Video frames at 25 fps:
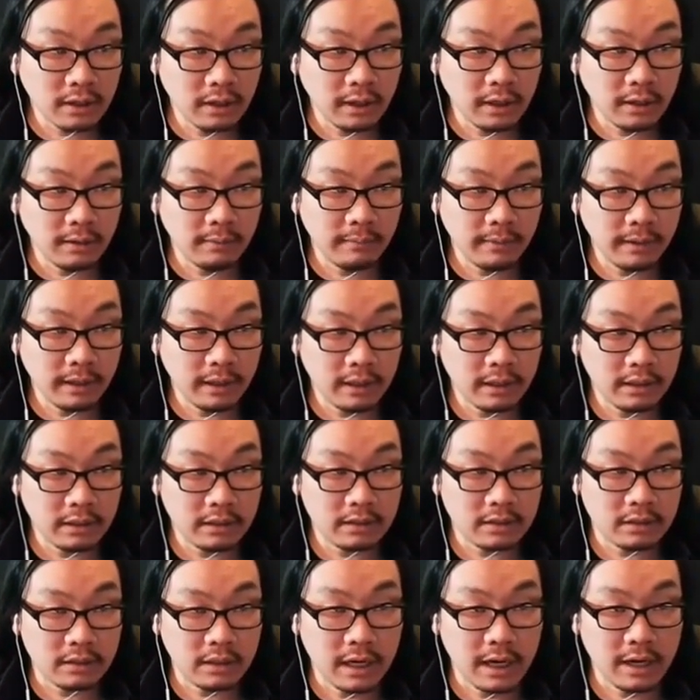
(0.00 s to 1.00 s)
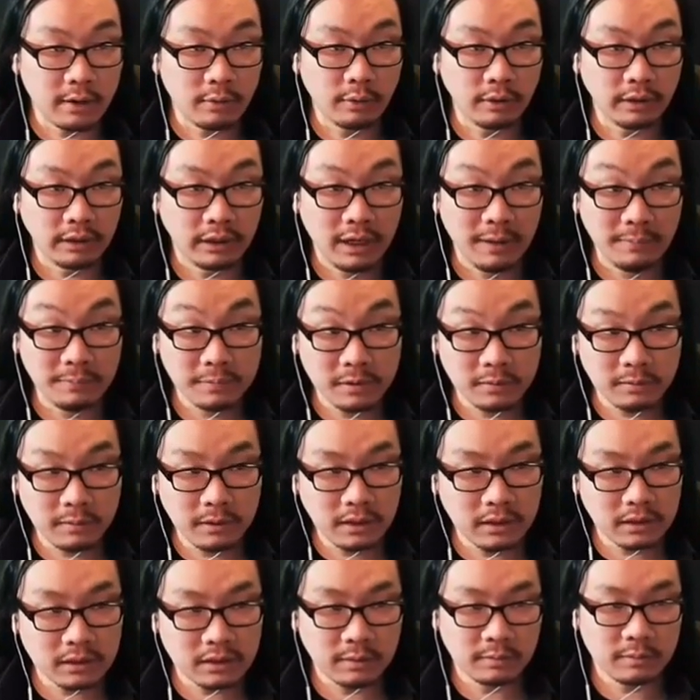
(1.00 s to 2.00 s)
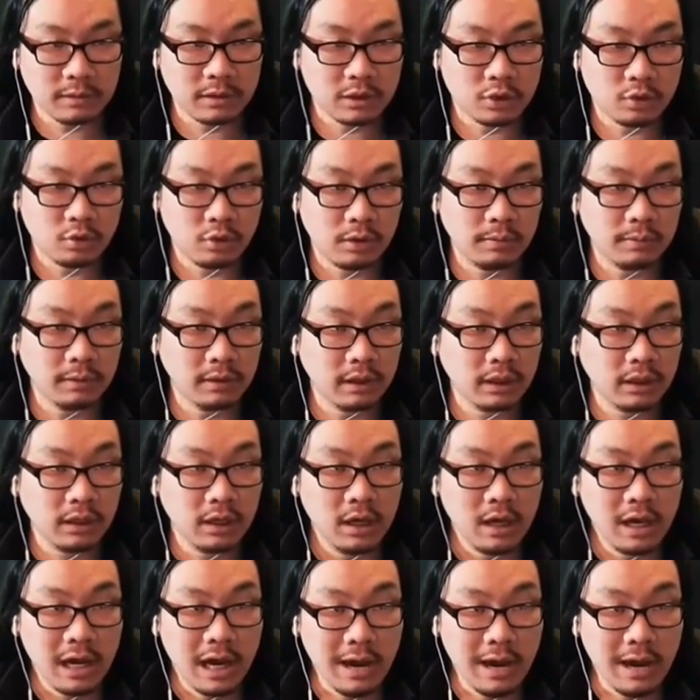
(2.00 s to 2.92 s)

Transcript: Um, it is not really up to me. It's up to Streamily.